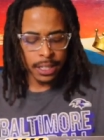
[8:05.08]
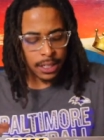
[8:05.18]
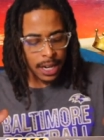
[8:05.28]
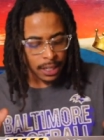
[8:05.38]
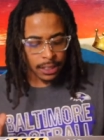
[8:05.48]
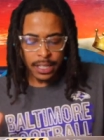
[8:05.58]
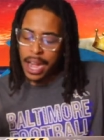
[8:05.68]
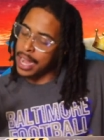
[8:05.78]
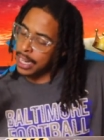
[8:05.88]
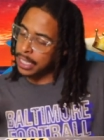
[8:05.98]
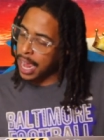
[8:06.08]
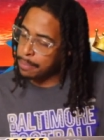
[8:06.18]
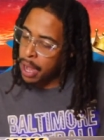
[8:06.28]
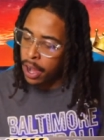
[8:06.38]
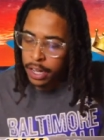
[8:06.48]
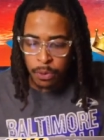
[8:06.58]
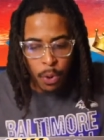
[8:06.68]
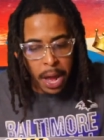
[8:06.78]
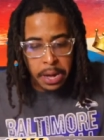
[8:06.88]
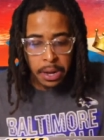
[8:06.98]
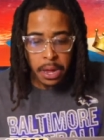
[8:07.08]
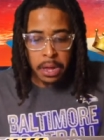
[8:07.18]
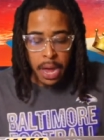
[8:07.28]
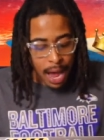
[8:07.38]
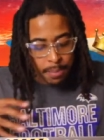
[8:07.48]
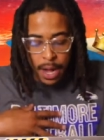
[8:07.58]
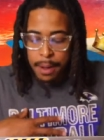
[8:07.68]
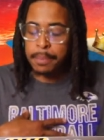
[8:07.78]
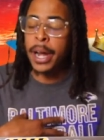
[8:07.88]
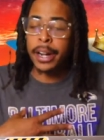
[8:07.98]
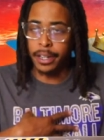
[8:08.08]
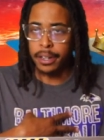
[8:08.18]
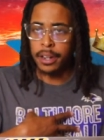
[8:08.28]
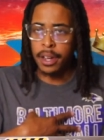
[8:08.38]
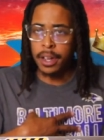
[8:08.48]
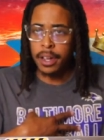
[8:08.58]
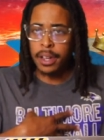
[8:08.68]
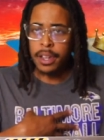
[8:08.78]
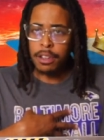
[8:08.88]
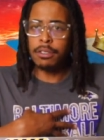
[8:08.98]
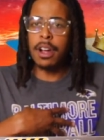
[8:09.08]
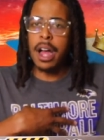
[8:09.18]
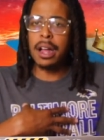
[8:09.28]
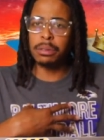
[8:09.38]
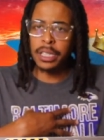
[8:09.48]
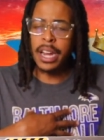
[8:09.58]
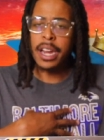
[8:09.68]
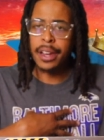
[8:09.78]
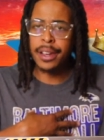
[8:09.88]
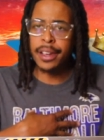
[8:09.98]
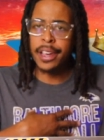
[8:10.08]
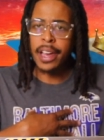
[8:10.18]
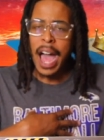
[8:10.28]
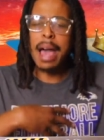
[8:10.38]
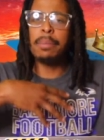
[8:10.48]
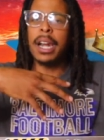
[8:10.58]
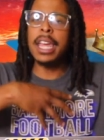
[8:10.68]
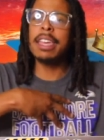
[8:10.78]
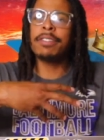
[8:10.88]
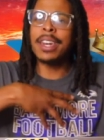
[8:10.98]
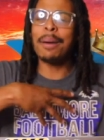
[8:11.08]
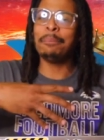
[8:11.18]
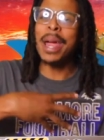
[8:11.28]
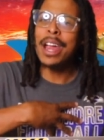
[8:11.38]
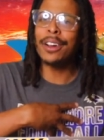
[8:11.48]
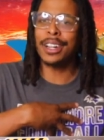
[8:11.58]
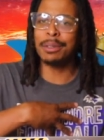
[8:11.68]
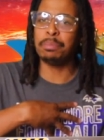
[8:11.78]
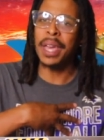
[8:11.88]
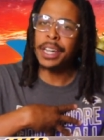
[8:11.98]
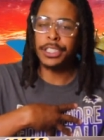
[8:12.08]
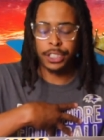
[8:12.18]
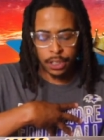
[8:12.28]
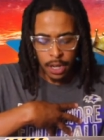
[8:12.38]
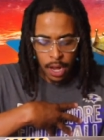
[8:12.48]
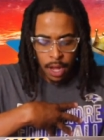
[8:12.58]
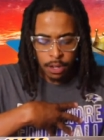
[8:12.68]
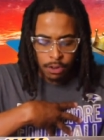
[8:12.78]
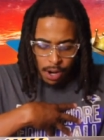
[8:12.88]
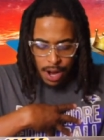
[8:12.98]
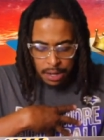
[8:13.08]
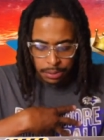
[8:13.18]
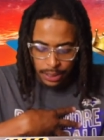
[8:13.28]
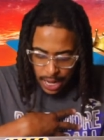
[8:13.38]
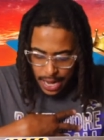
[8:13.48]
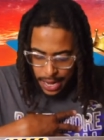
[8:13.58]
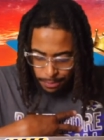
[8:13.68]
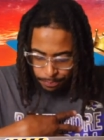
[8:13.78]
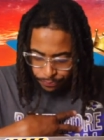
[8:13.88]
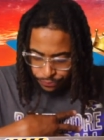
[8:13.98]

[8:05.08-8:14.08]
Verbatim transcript: See, understand that's the American way. I'm an American. You know what I'm saying? I believe in America, bitch. You know what I'm saying?